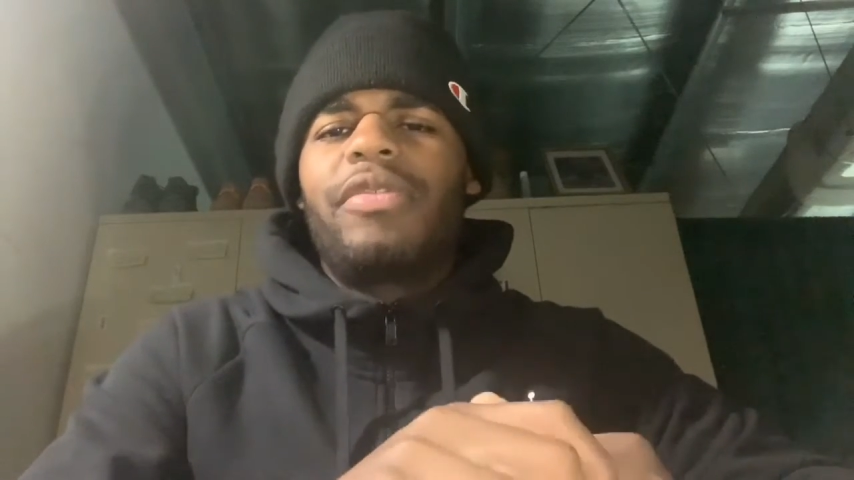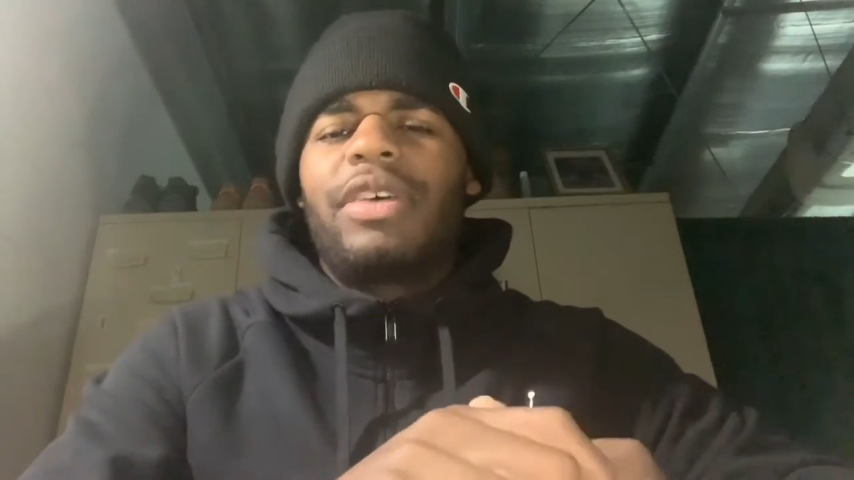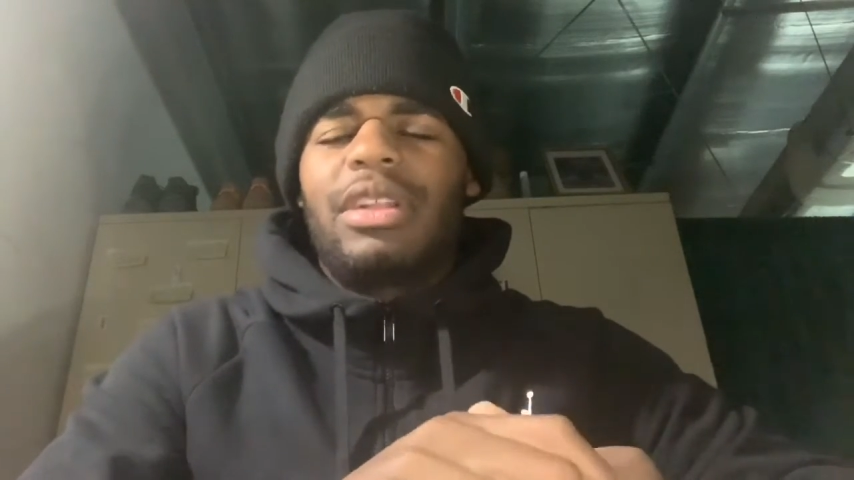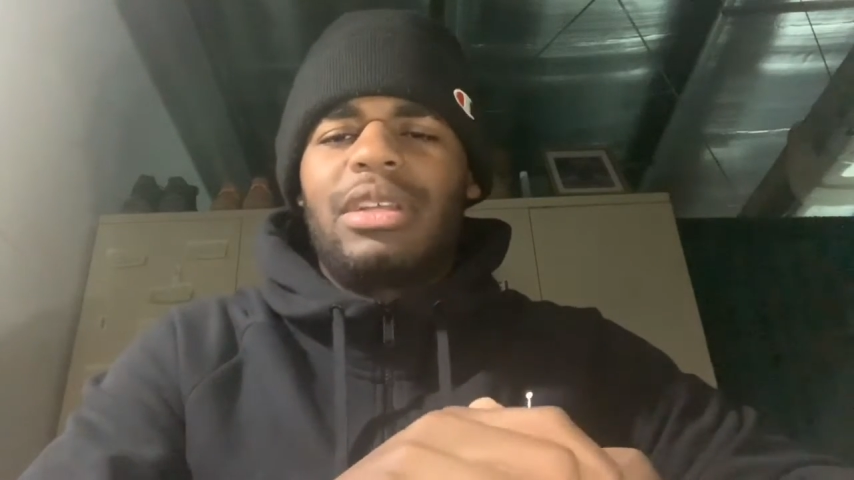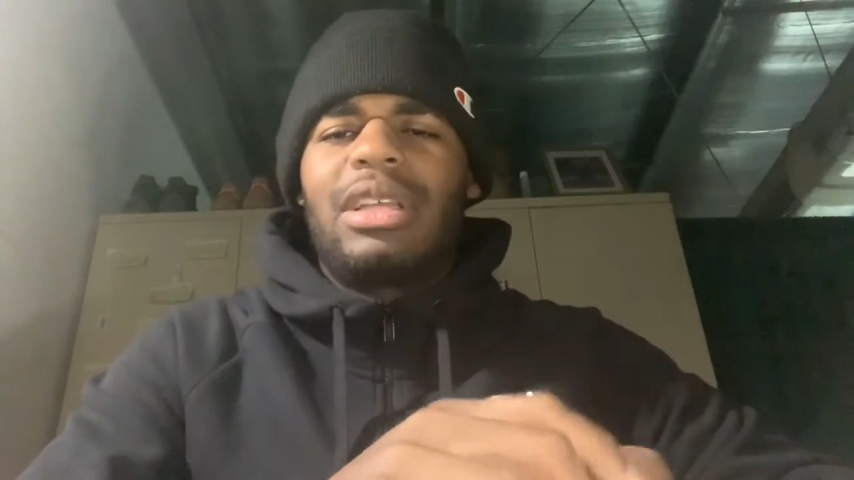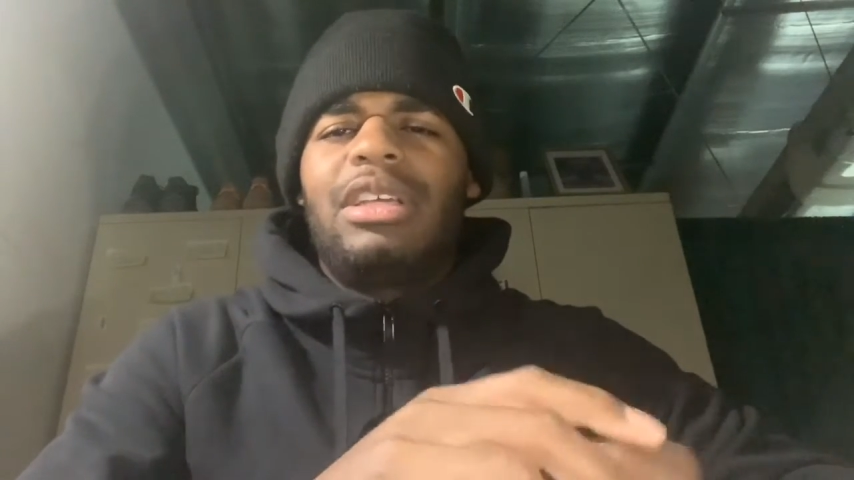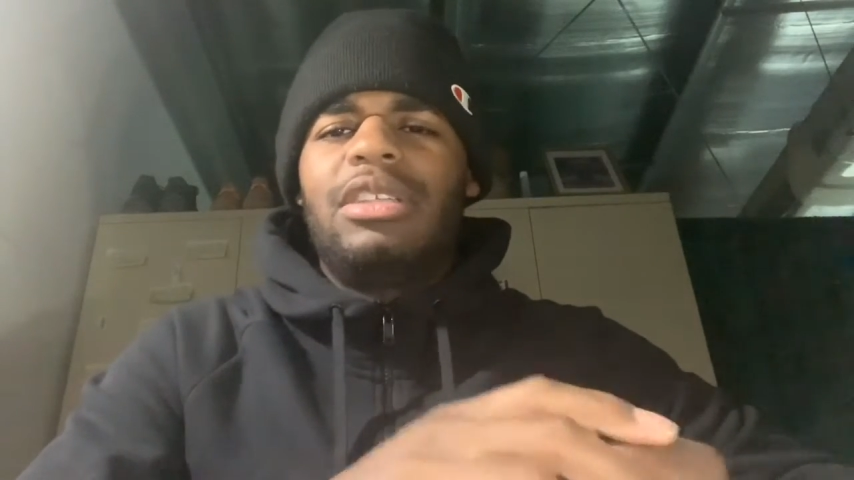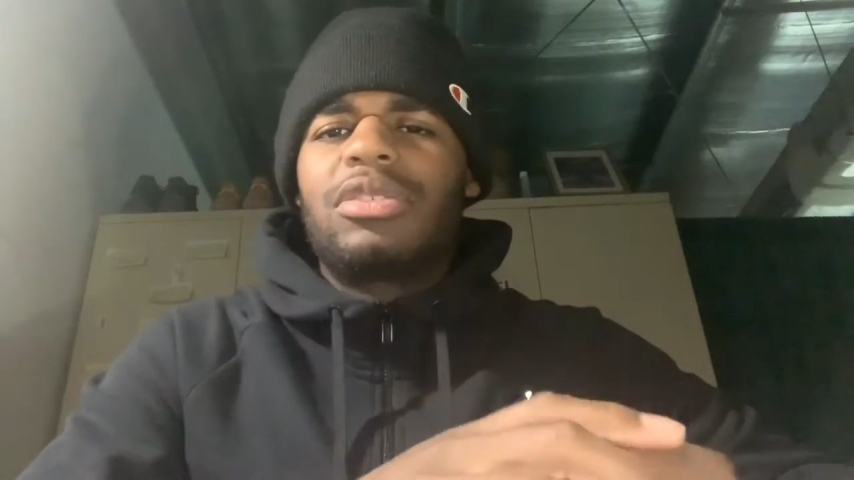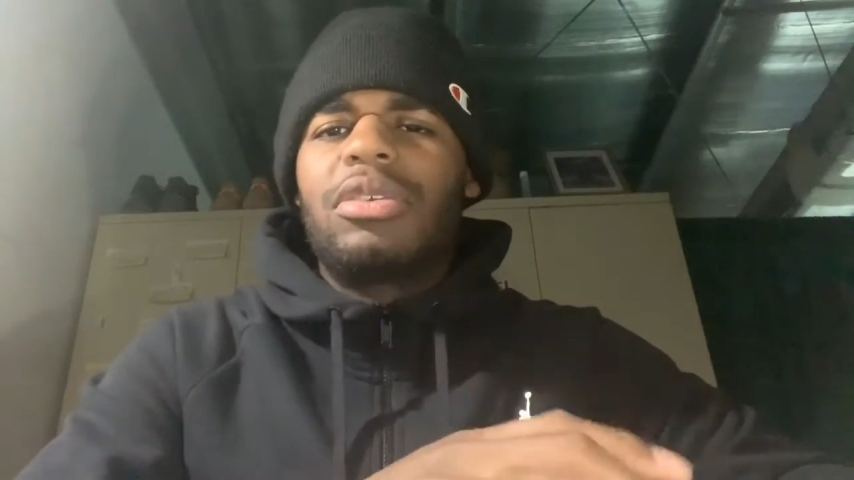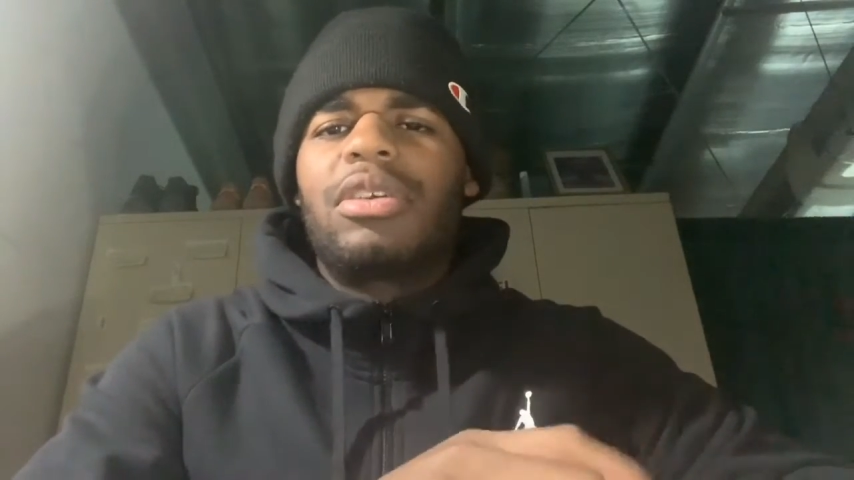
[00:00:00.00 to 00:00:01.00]
at
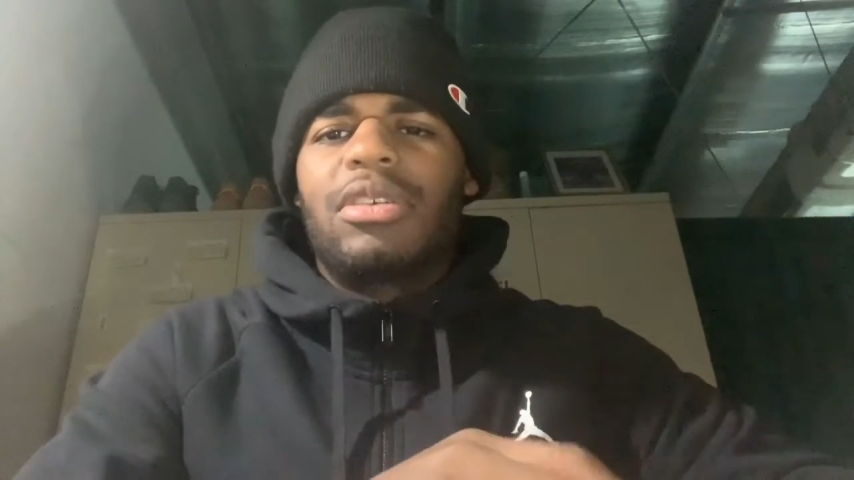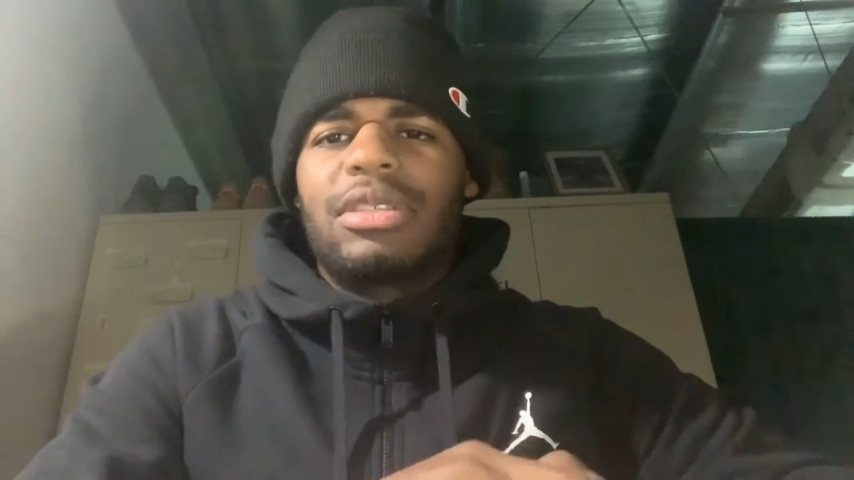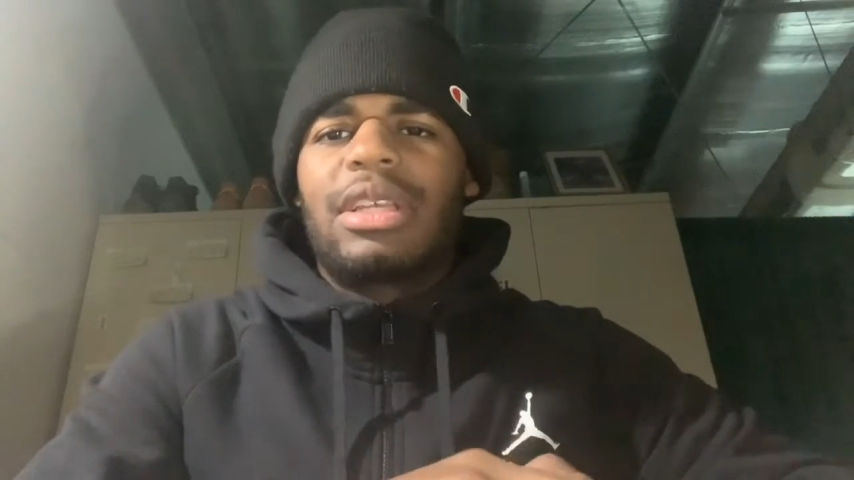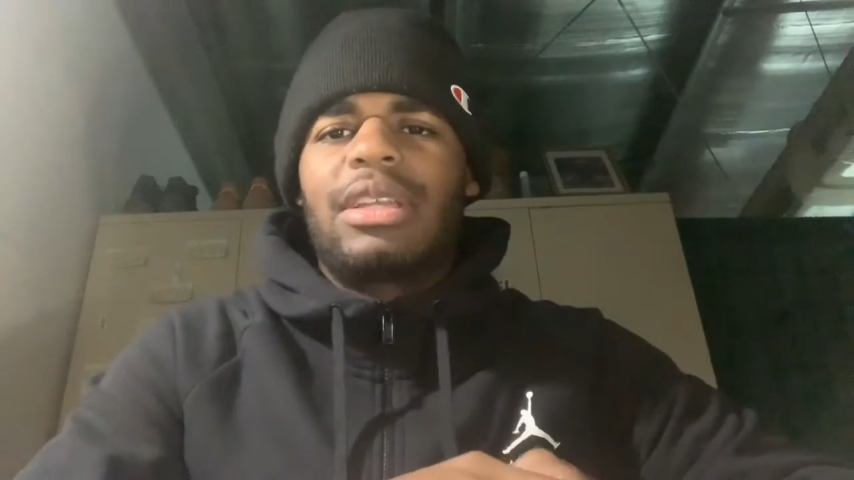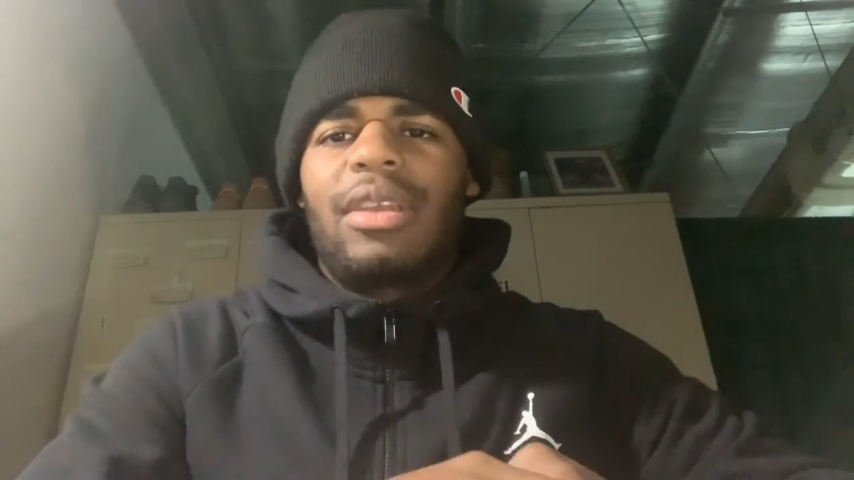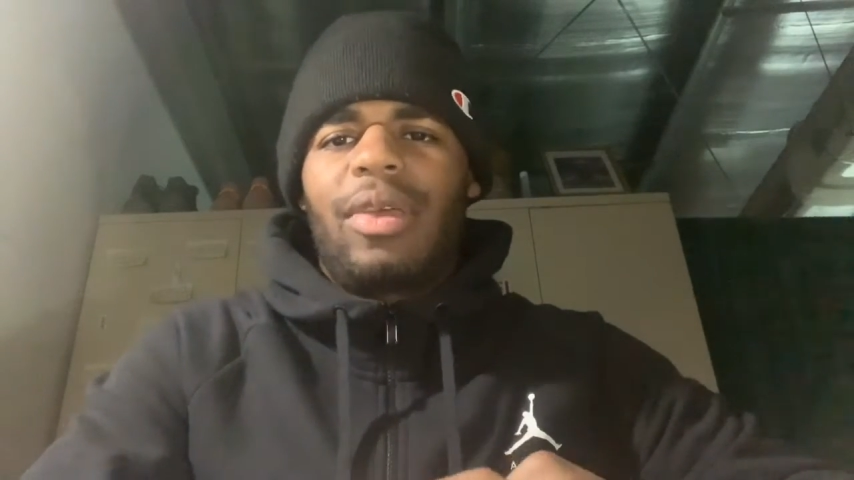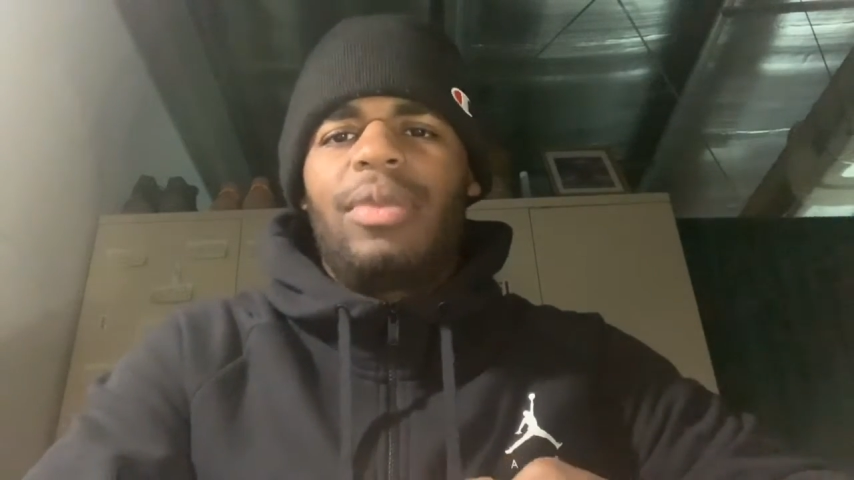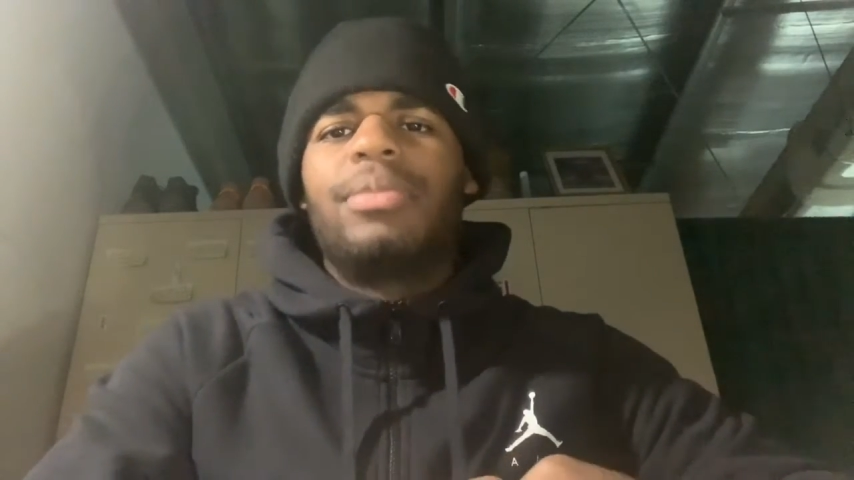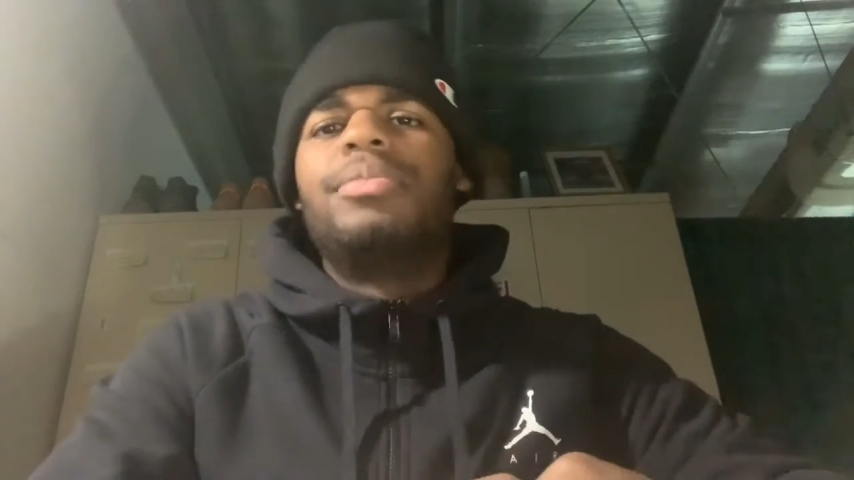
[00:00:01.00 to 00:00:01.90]
least 3 cars that day.